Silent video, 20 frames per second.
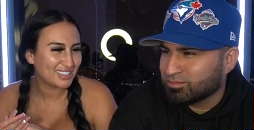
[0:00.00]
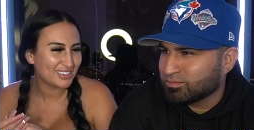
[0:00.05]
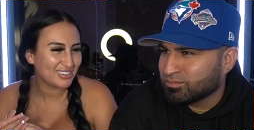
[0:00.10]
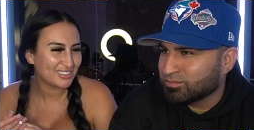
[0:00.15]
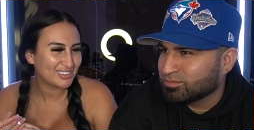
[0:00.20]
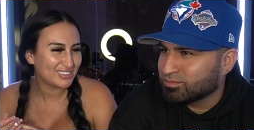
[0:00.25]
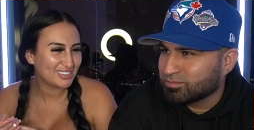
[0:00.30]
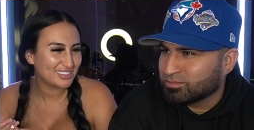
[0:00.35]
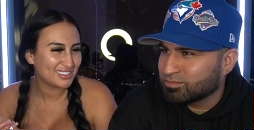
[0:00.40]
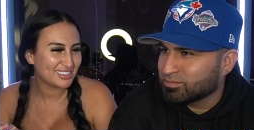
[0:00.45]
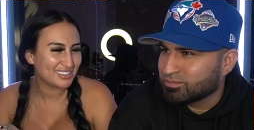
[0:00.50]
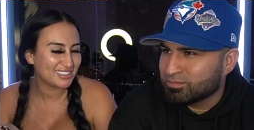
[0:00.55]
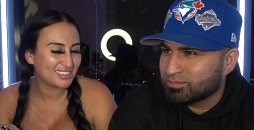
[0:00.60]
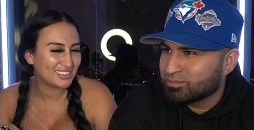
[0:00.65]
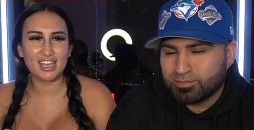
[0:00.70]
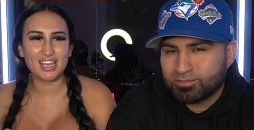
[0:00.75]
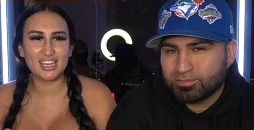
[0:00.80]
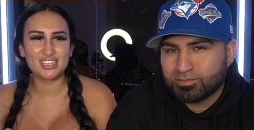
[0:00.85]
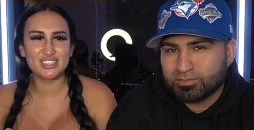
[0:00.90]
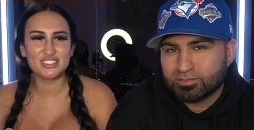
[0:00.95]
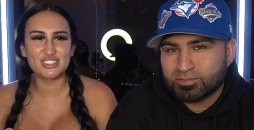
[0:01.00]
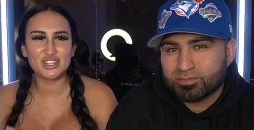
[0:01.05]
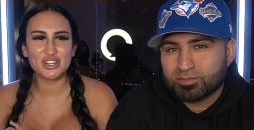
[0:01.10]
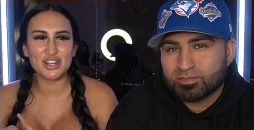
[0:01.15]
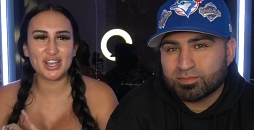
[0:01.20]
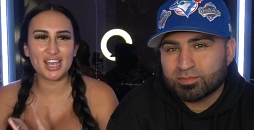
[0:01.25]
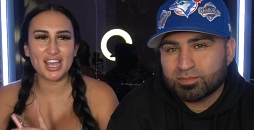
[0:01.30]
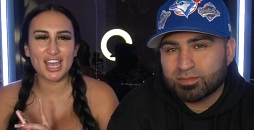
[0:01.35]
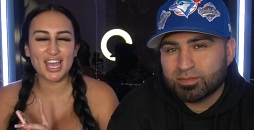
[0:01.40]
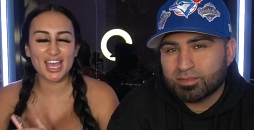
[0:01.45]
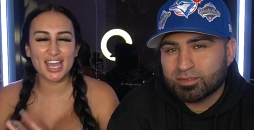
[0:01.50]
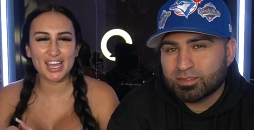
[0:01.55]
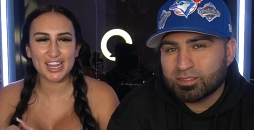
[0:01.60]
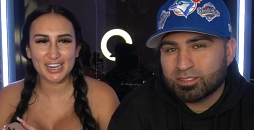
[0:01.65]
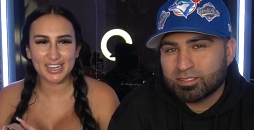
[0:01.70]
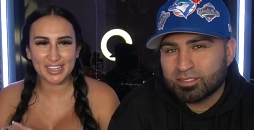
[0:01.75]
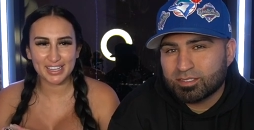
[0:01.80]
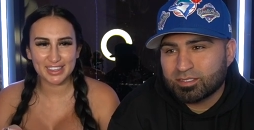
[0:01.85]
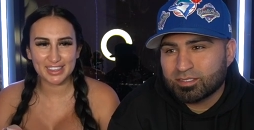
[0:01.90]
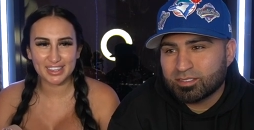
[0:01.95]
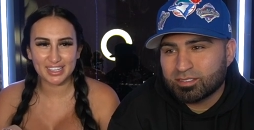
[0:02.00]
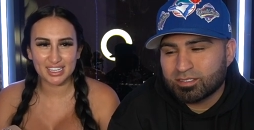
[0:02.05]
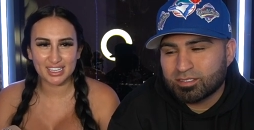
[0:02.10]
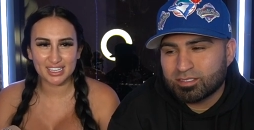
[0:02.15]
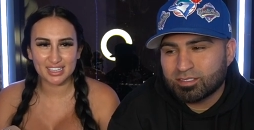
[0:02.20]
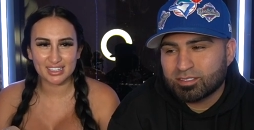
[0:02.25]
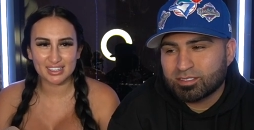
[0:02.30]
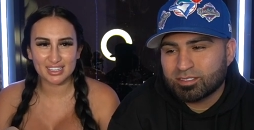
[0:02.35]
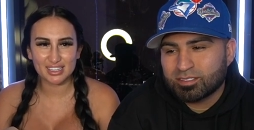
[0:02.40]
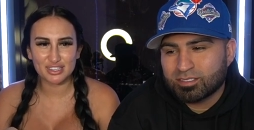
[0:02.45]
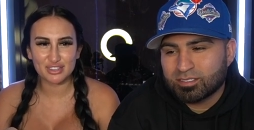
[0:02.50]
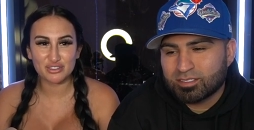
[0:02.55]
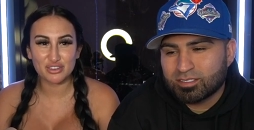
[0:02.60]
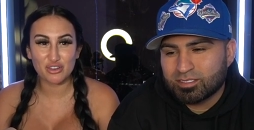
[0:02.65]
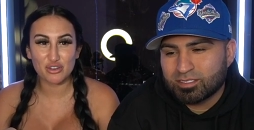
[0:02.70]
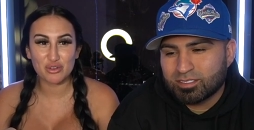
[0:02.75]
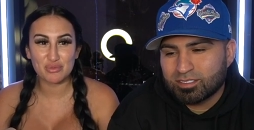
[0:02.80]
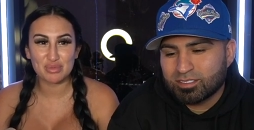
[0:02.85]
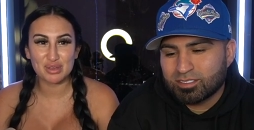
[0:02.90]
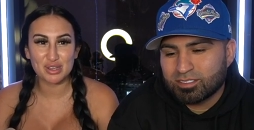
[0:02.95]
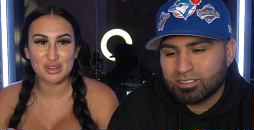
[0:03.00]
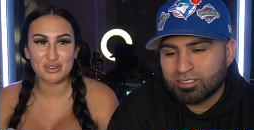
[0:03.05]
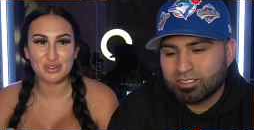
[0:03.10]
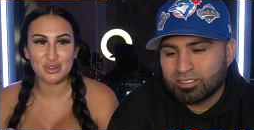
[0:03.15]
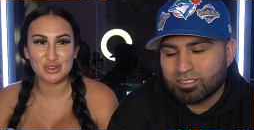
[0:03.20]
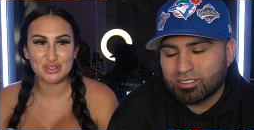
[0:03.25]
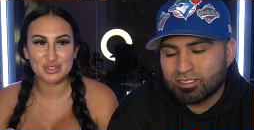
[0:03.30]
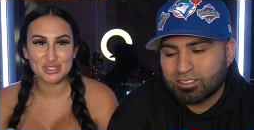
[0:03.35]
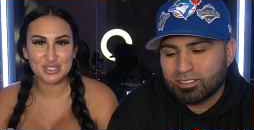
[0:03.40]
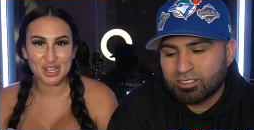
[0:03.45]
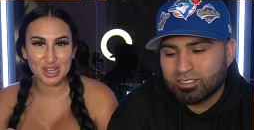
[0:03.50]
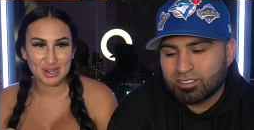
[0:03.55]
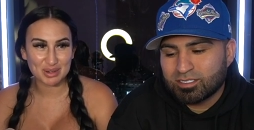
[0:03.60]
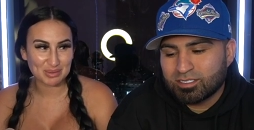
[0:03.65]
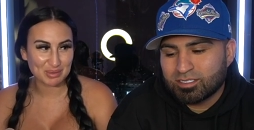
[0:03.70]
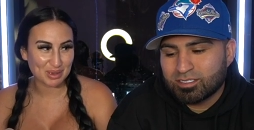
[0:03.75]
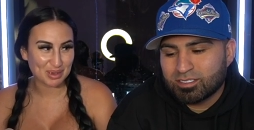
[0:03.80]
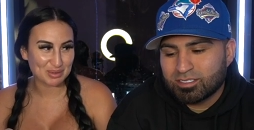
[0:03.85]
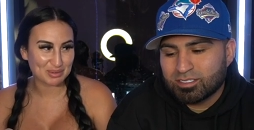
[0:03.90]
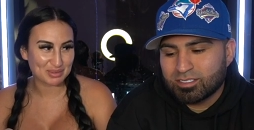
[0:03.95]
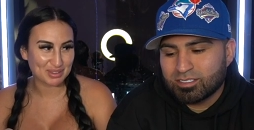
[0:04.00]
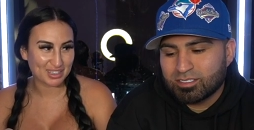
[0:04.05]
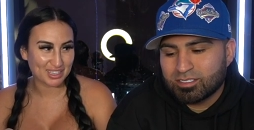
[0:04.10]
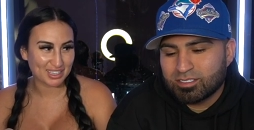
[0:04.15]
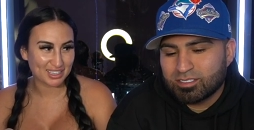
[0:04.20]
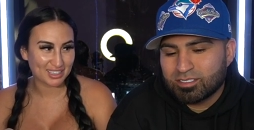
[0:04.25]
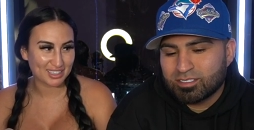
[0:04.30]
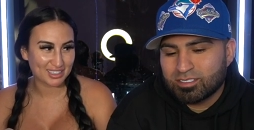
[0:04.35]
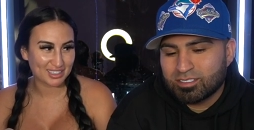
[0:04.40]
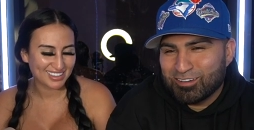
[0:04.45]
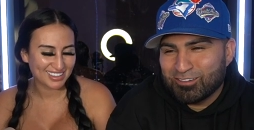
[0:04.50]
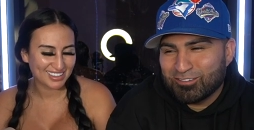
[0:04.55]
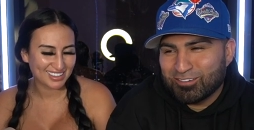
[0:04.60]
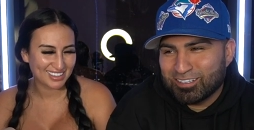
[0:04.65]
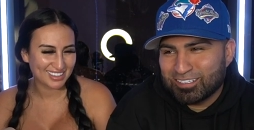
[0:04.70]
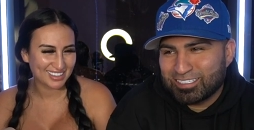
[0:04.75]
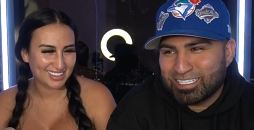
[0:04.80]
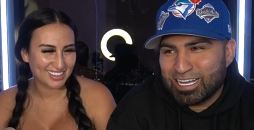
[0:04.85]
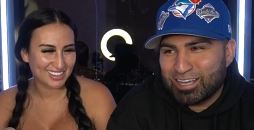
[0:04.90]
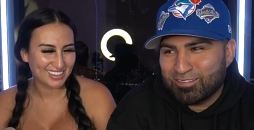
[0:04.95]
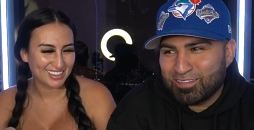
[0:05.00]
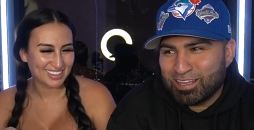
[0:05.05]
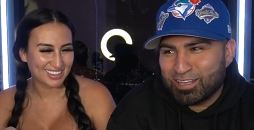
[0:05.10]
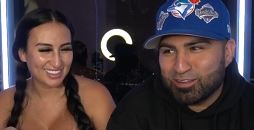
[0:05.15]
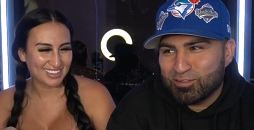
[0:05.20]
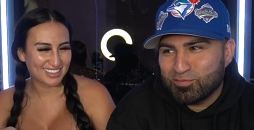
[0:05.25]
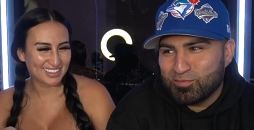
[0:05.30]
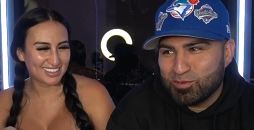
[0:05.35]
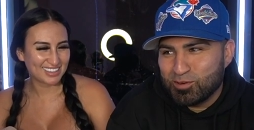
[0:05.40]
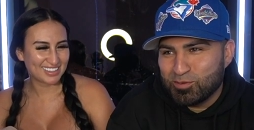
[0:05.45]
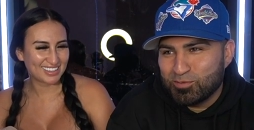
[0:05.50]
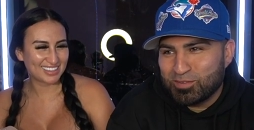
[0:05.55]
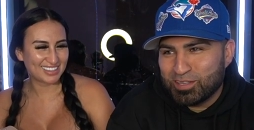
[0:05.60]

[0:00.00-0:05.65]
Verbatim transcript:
Speaker 1: No? Is there anything that you've ever been grossed out about me?
Speaker 2: One time that you